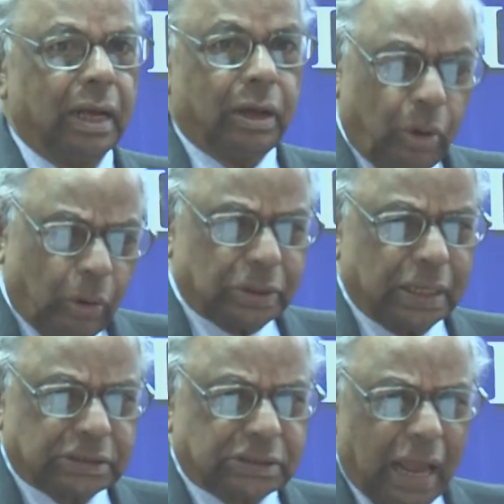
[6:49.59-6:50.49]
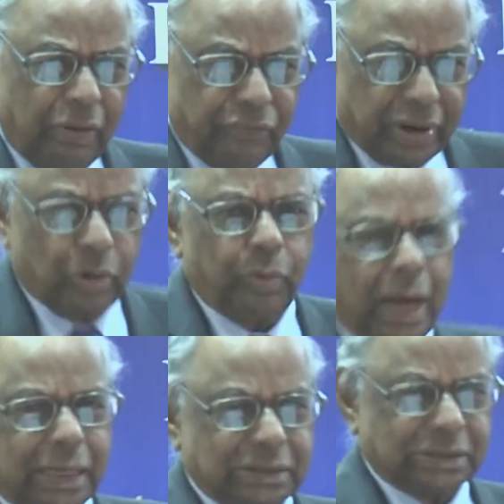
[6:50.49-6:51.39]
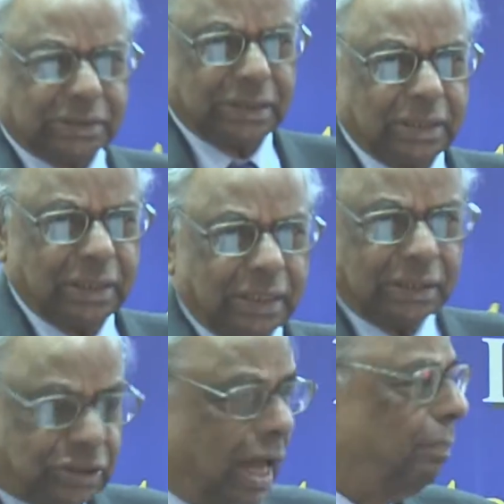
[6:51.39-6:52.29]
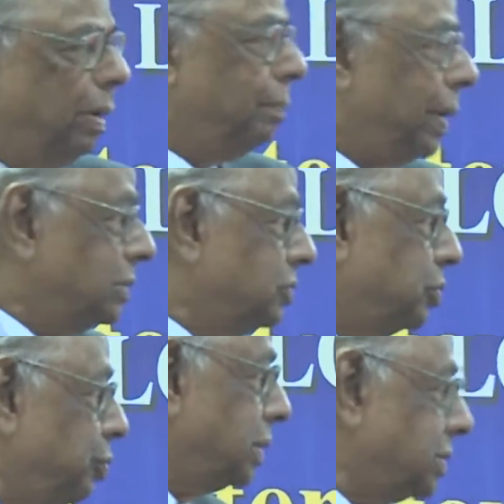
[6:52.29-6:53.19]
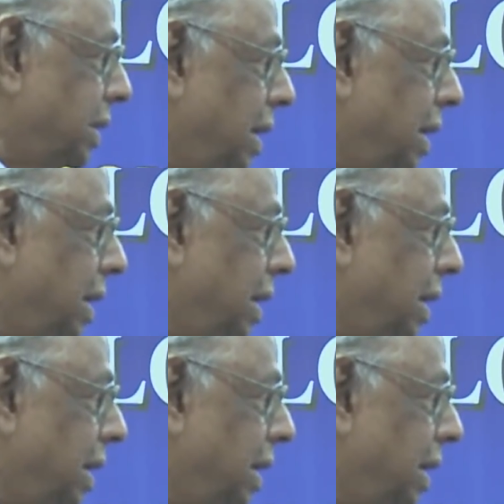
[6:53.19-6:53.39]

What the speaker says: growth itself requires stable price situation.